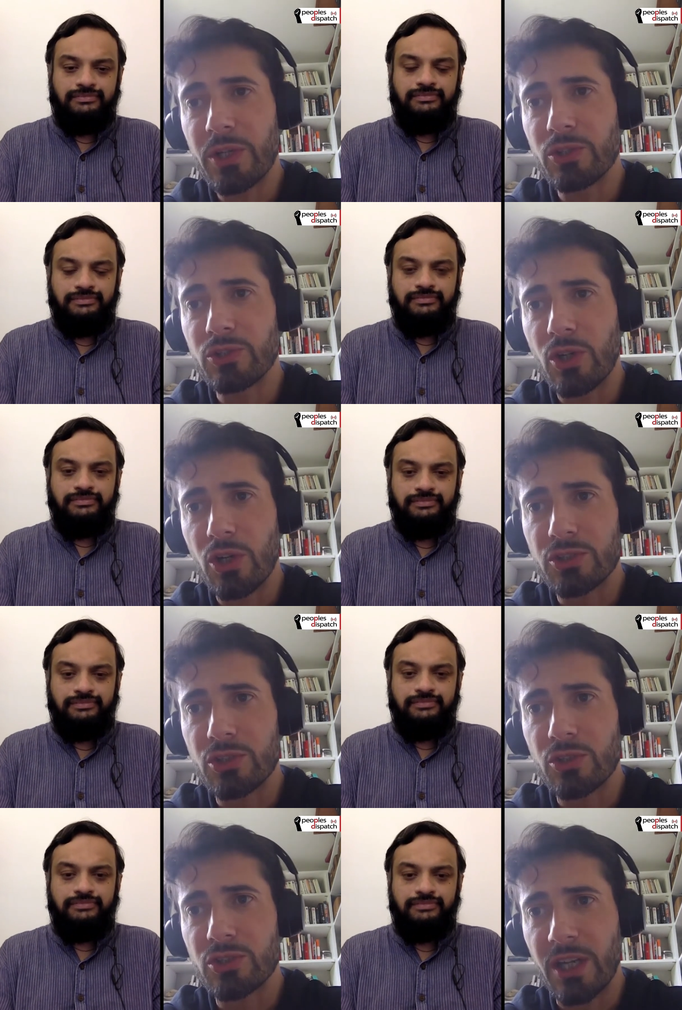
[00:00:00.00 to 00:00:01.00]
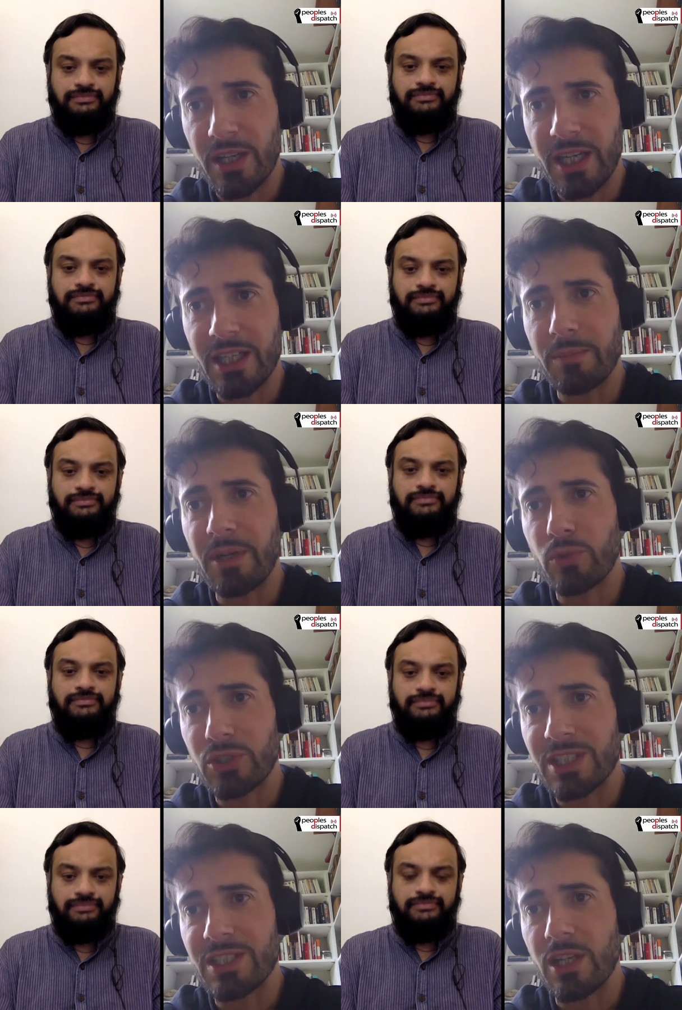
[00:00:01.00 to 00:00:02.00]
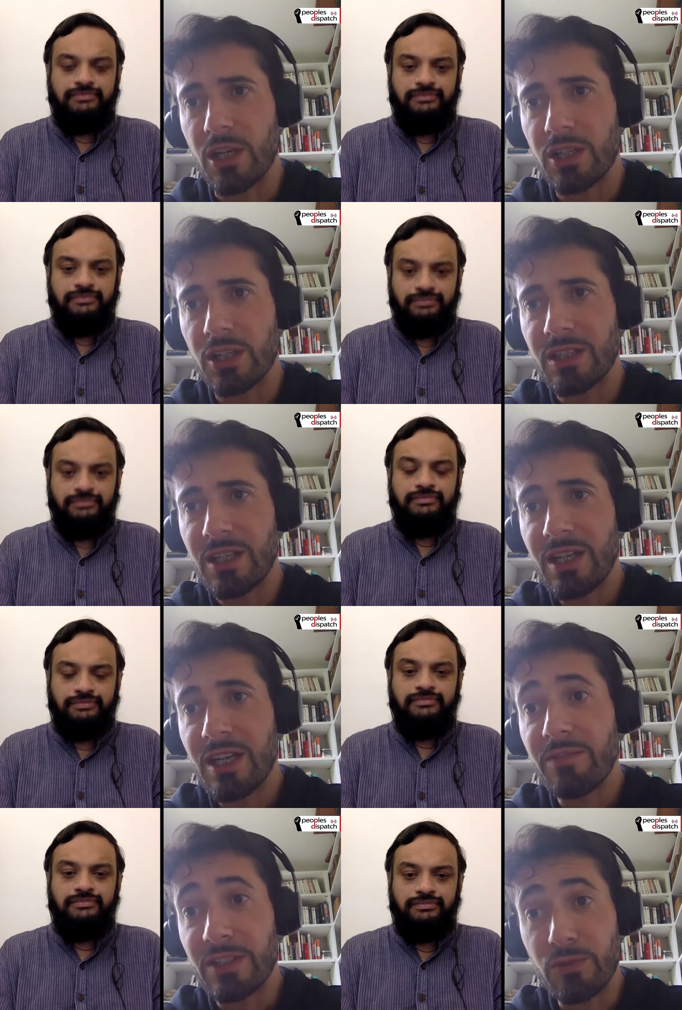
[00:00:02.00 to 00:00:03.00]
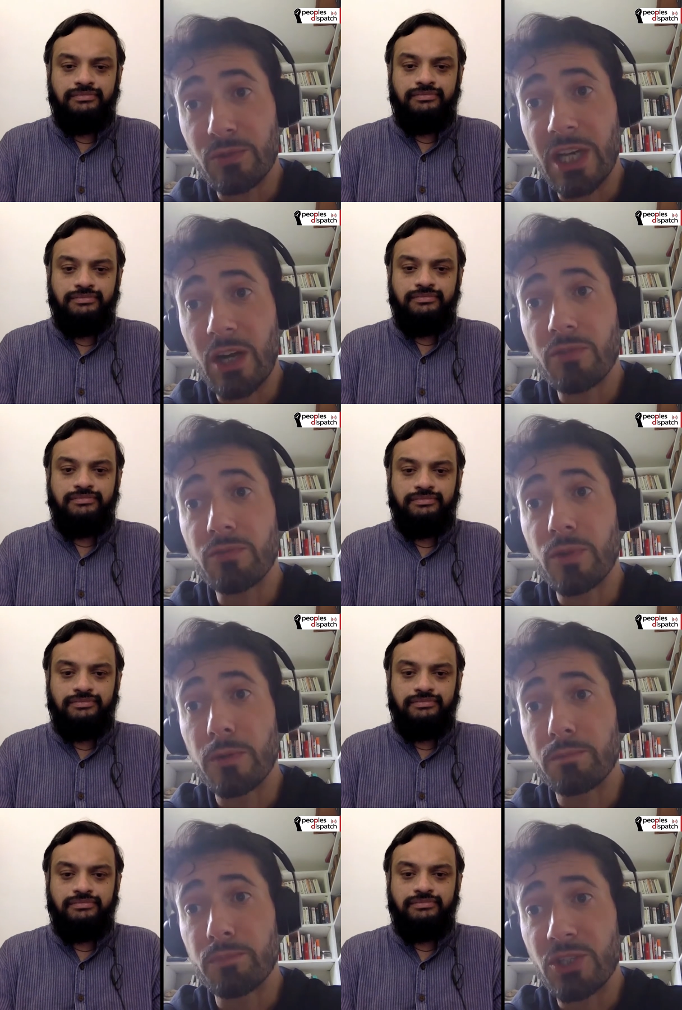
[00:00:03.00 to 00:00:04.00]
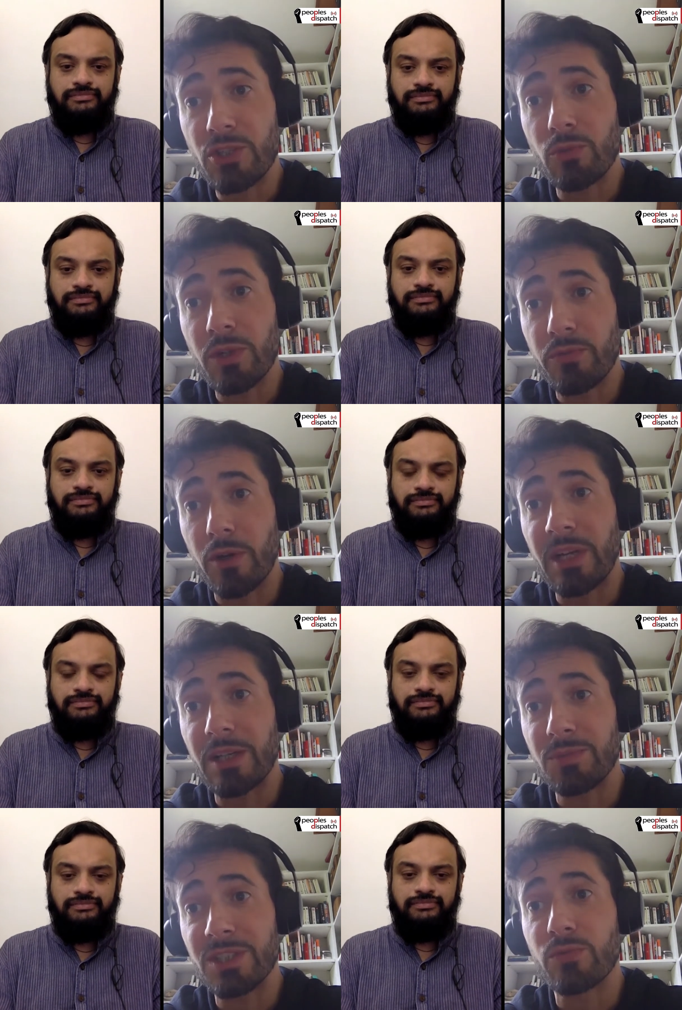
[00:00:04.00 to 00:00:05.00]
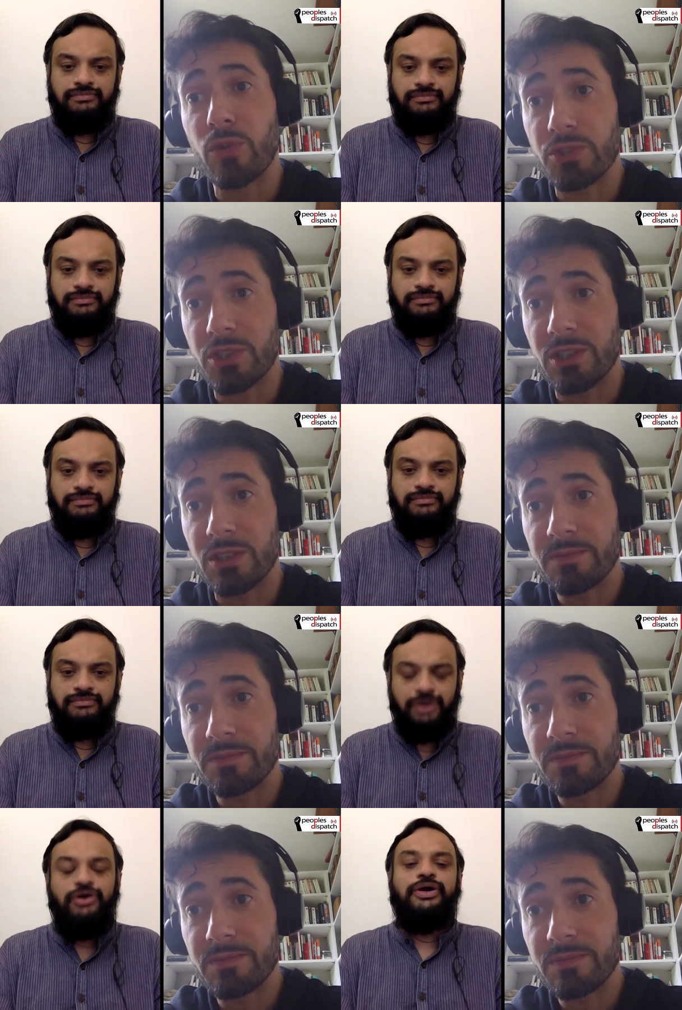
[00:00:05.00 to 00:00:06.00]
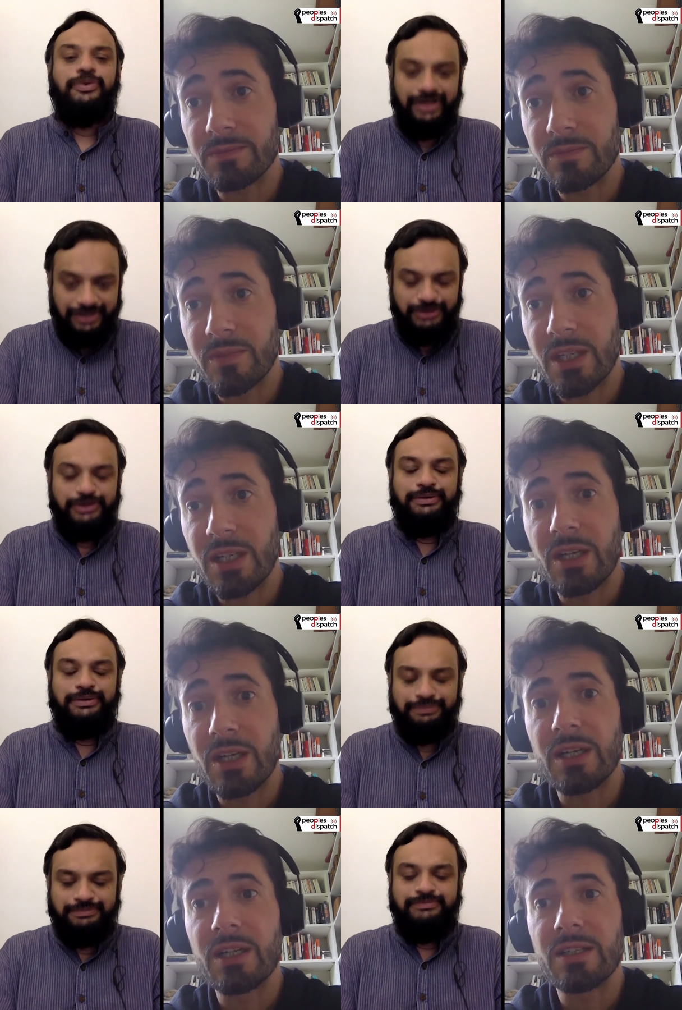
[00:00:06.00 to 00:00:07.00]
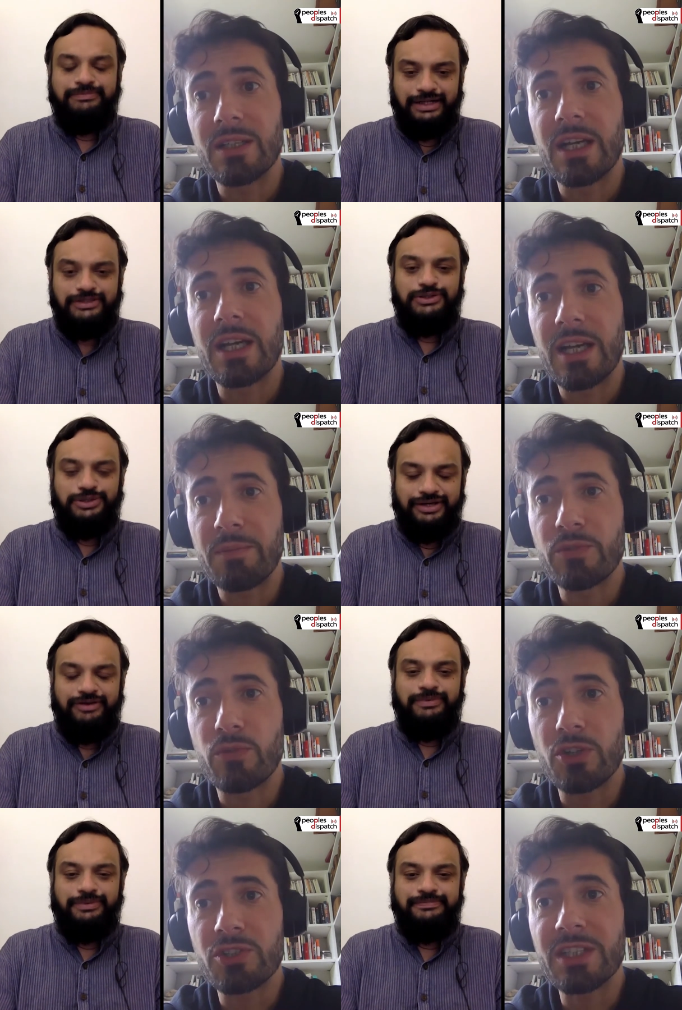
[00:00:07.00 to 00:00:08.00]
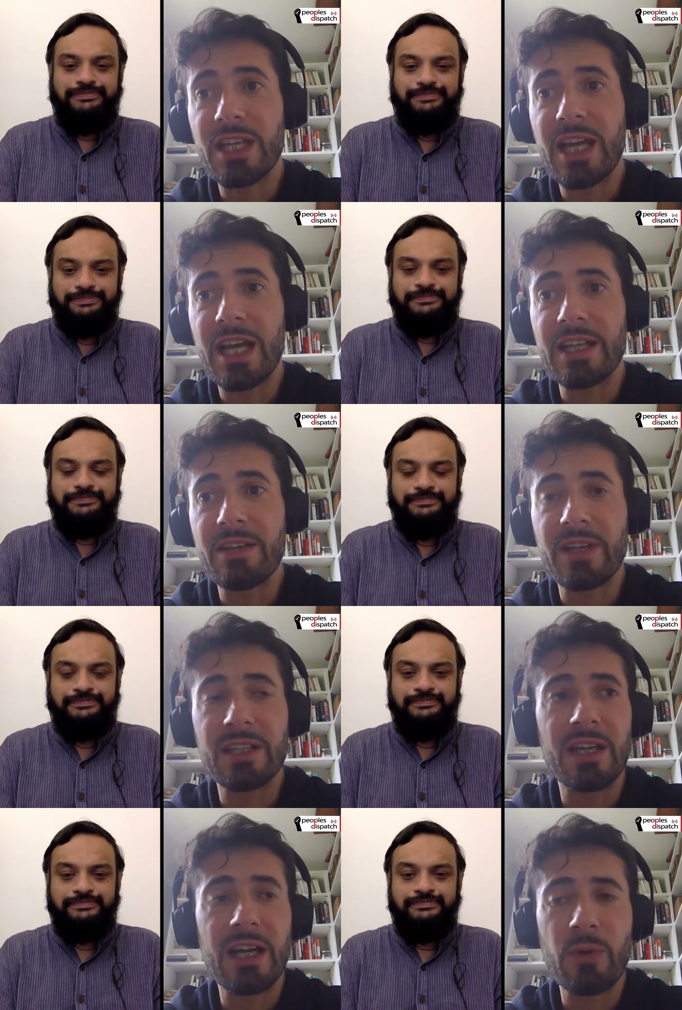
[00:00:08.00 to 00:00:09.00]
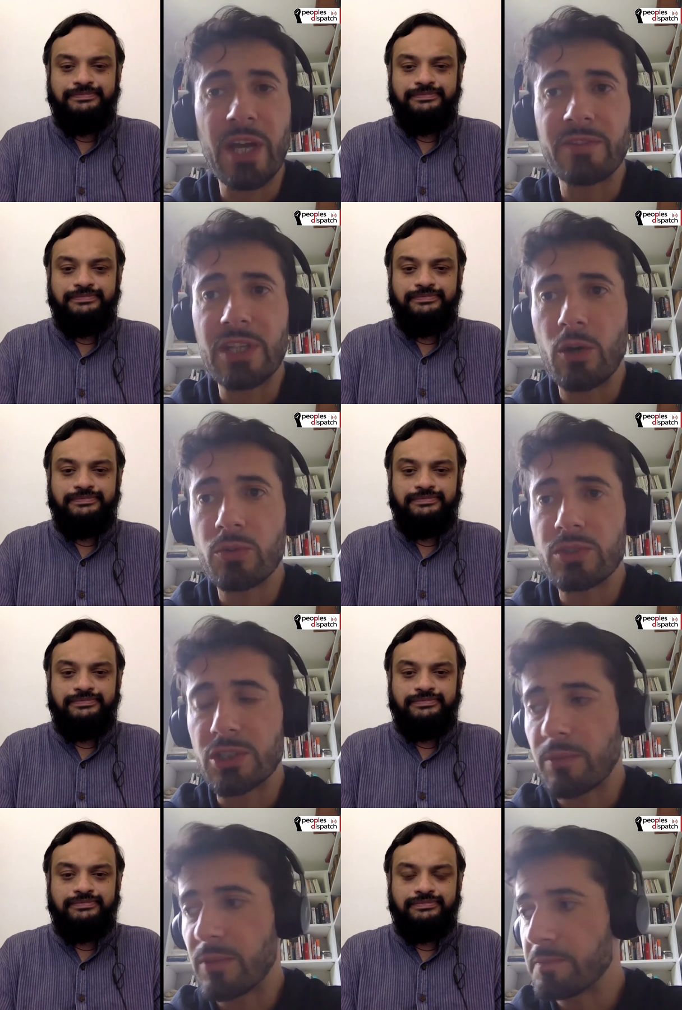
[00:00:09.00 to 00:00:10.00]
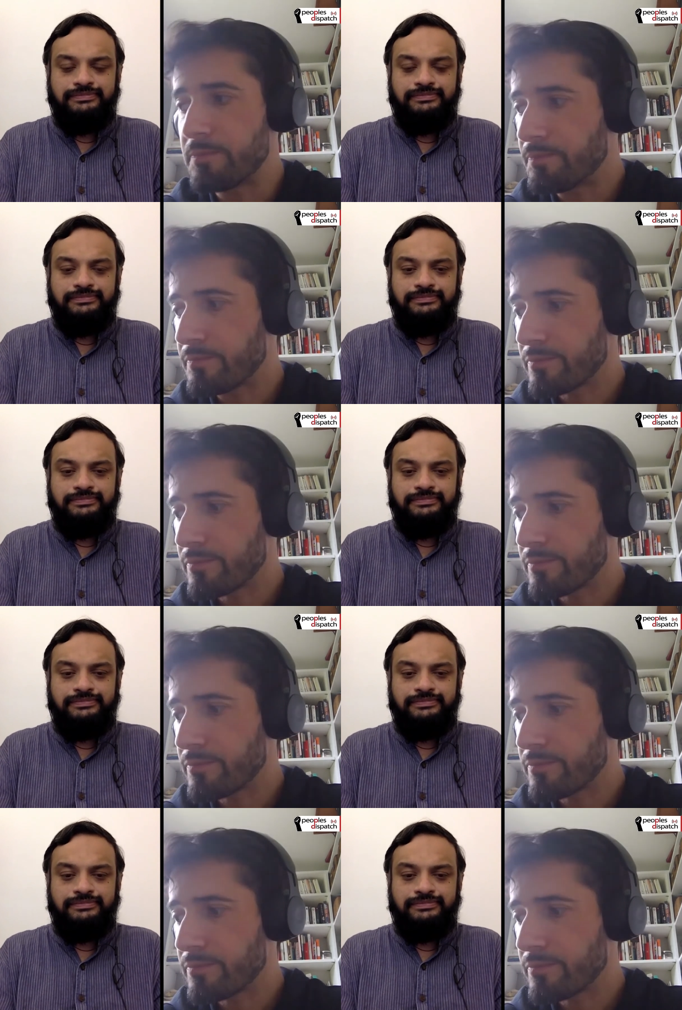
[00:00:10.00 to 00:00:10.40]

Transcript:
Speaker 1: we could also start again about protesting a lot that now the pension reform has been frozen.
Speaker 2: Okay, right. Okay. That's
Speaker 1: have been frozen, and even uh, we have now some um,